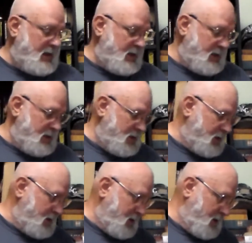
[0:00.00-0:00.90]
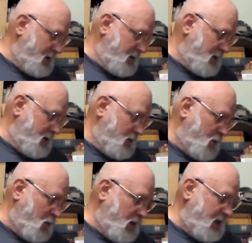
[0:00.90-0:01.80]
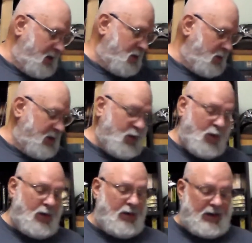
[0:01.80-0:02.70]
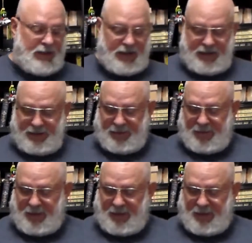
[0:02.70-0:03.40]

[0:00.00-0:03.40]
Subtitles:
is 1 3/4 inches,